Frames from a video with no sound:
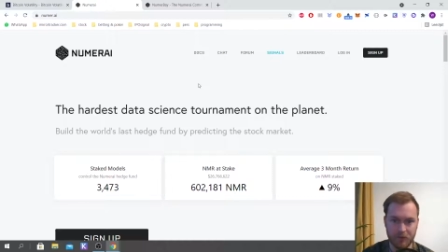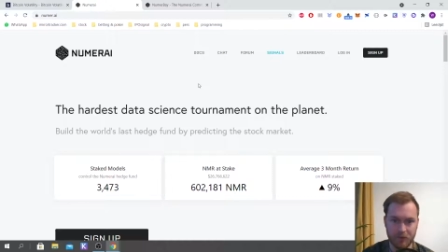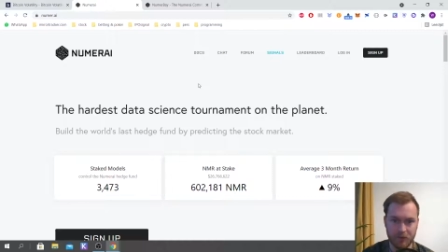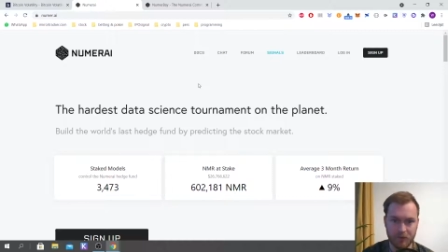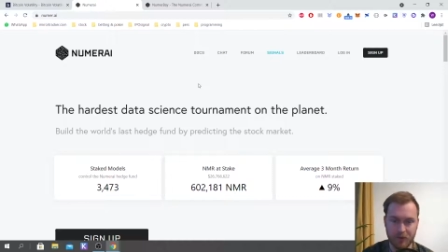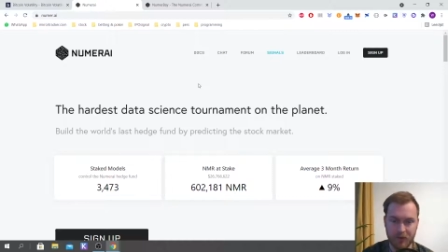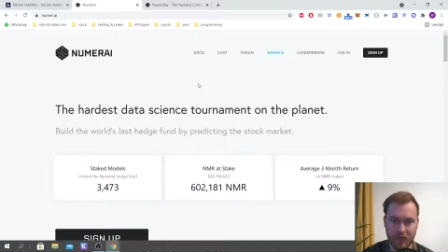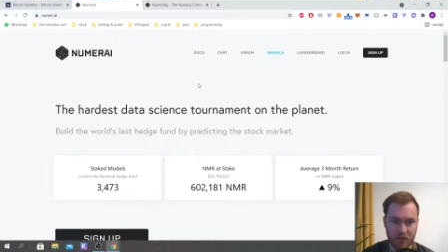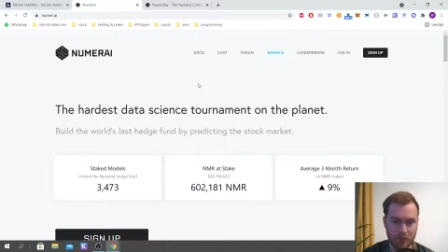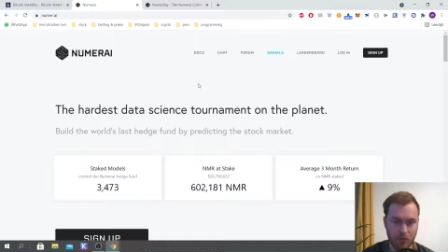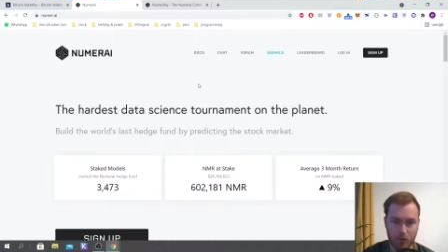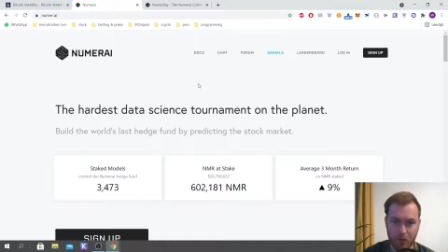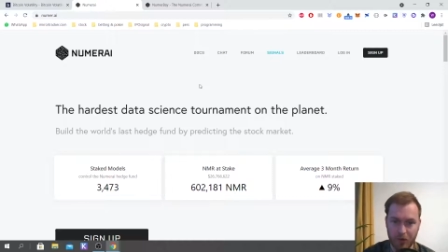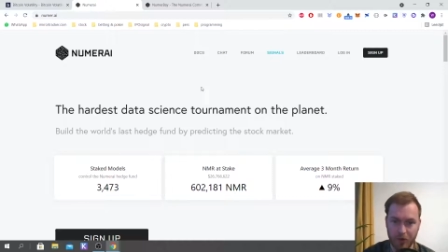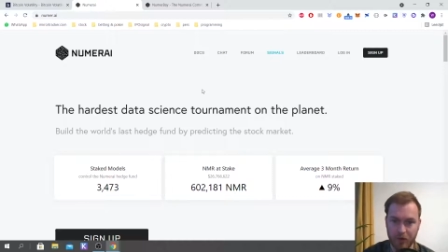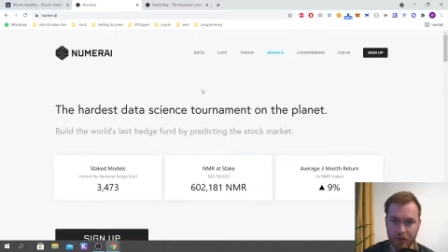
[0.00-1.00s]
you get
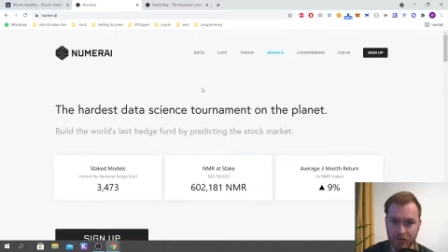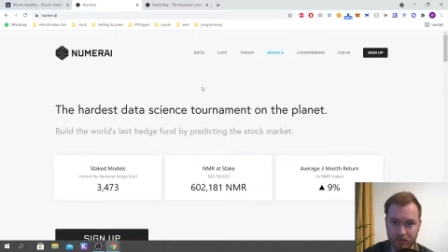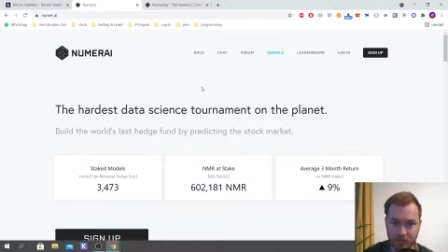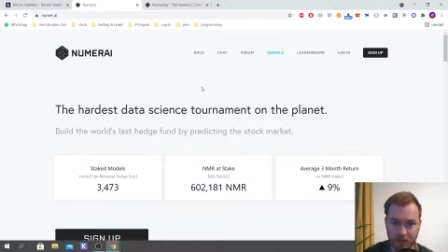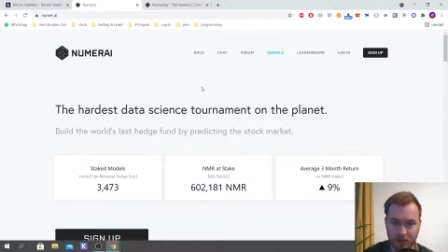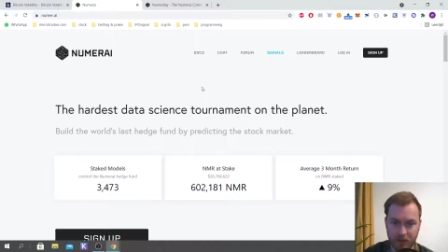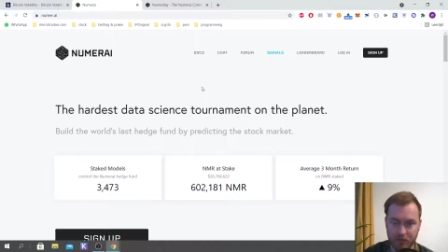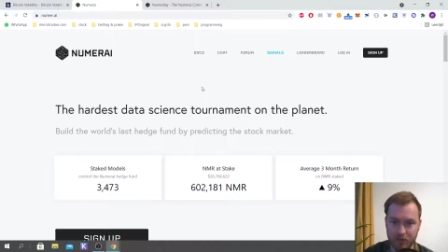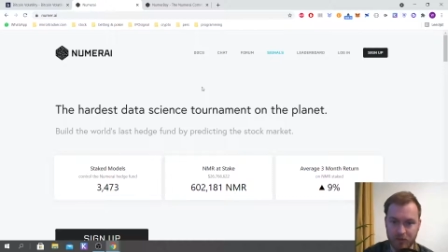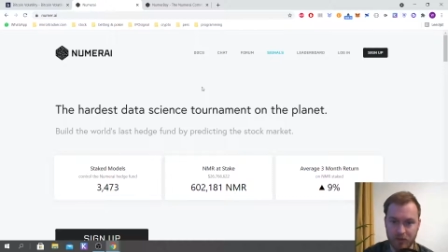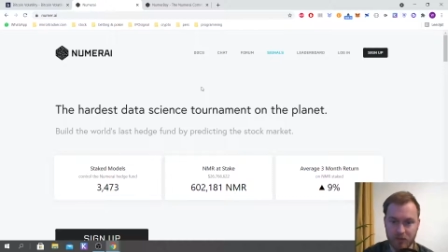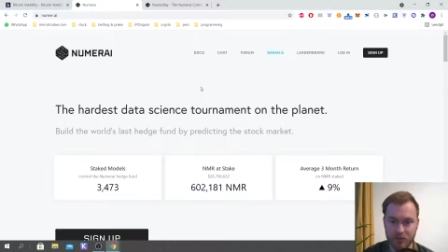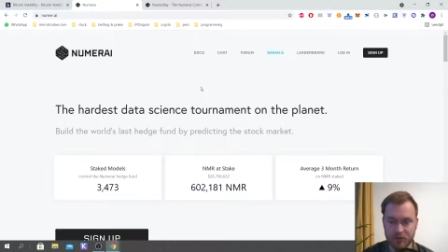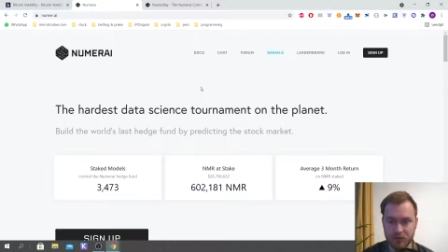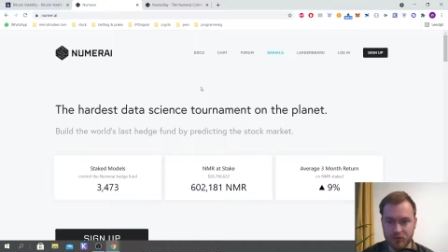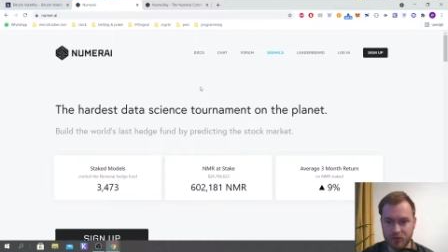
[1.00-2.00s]
rewarded if your
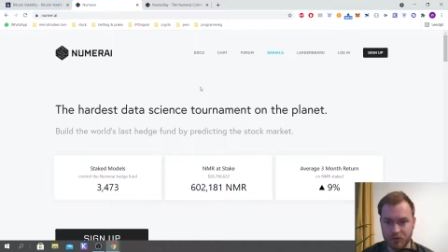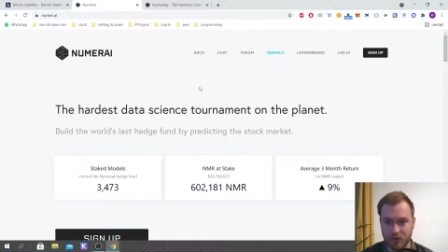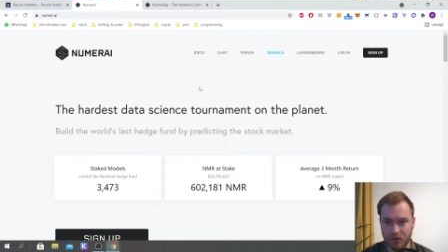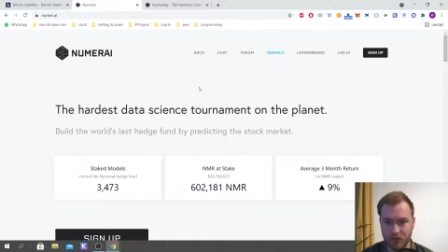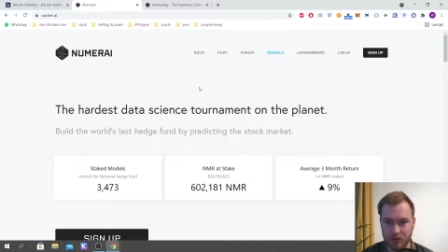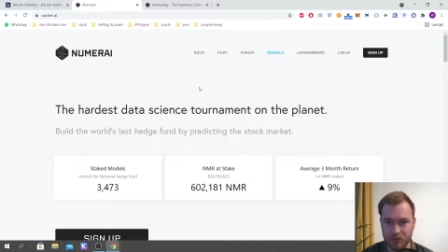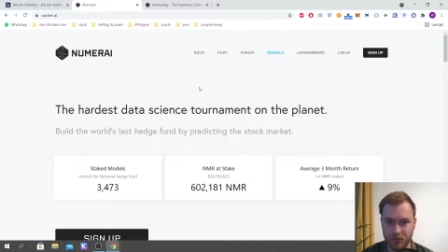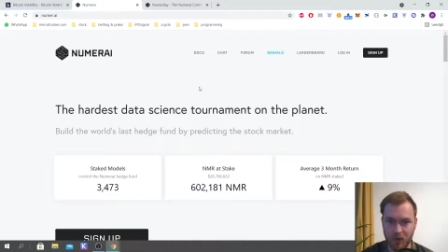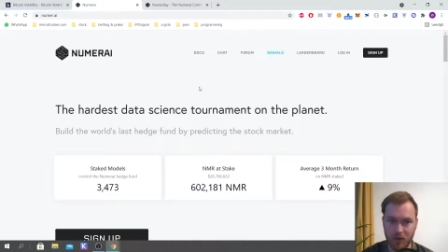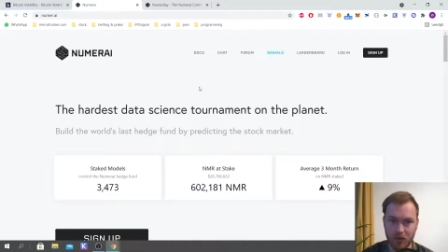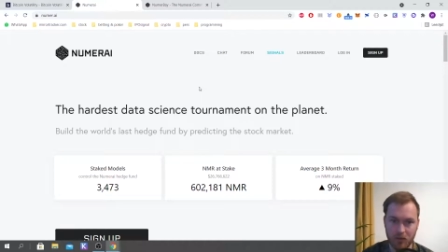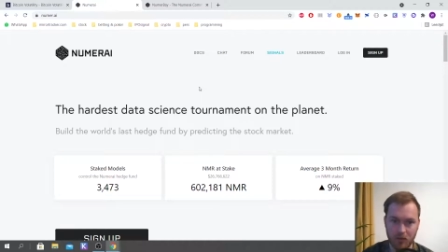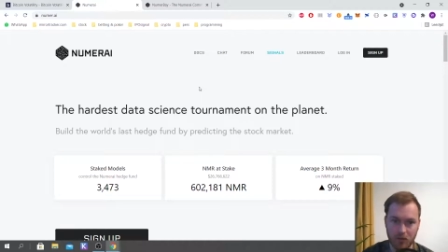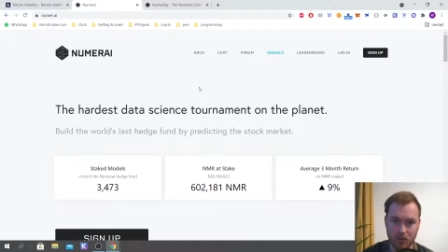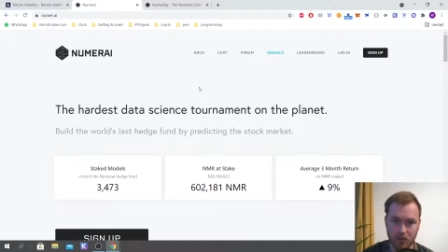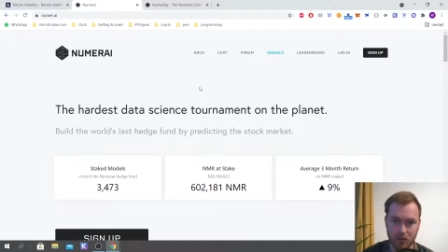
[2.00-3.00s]
score is
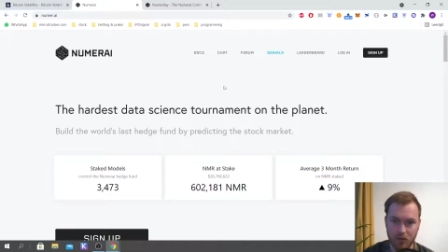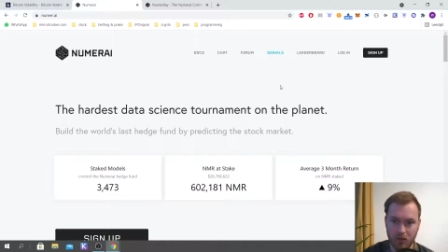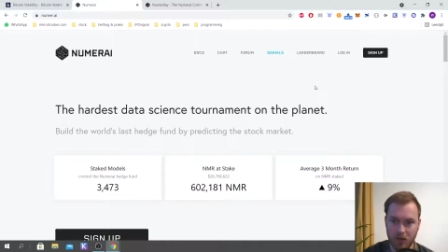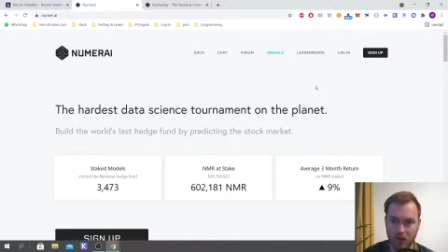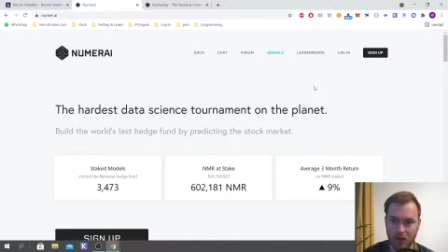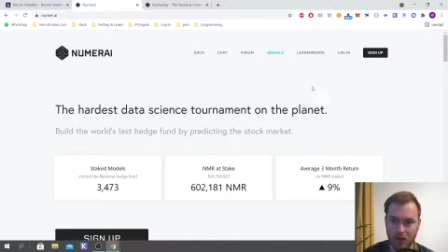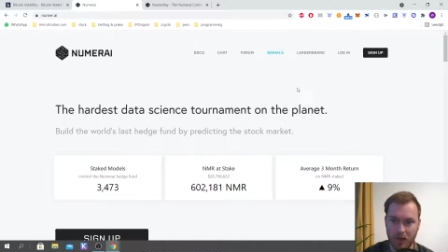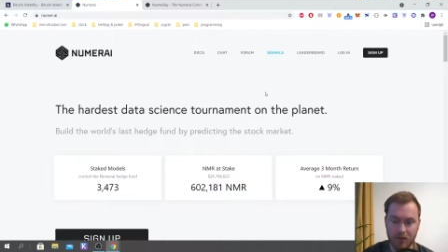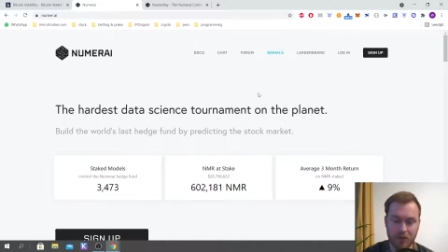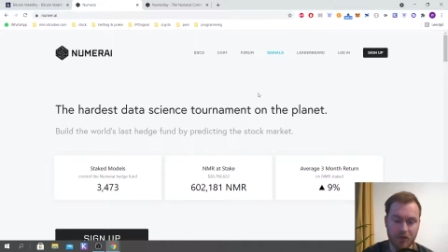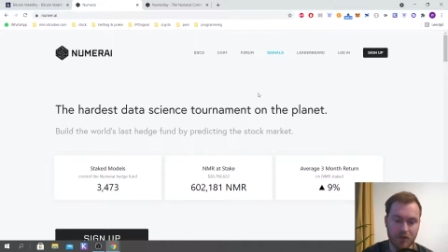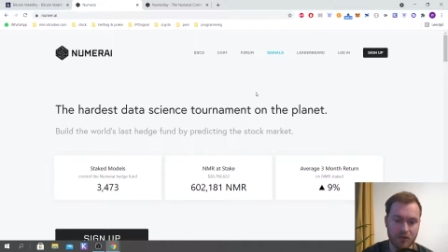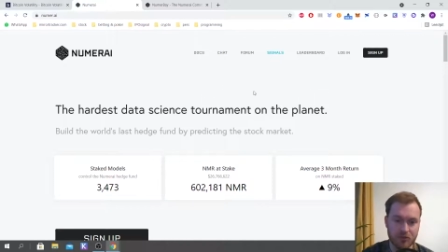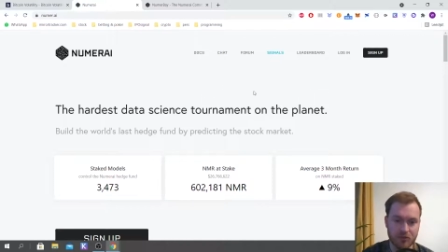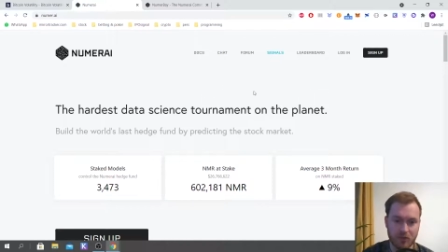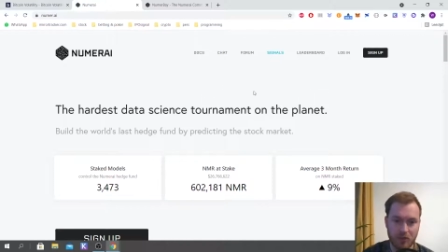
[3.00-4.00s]
well. And you can
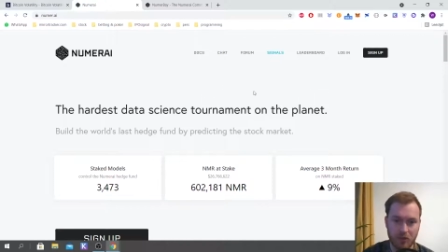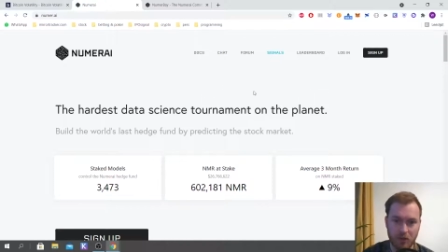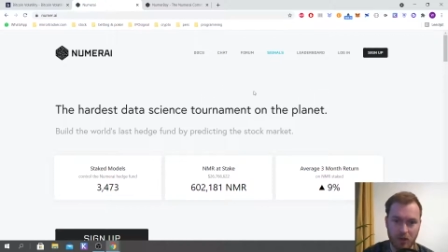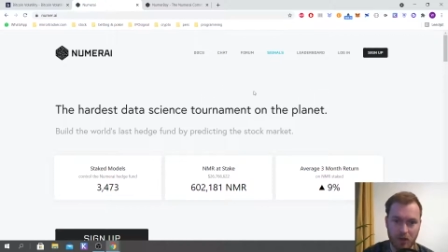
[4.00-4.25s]
also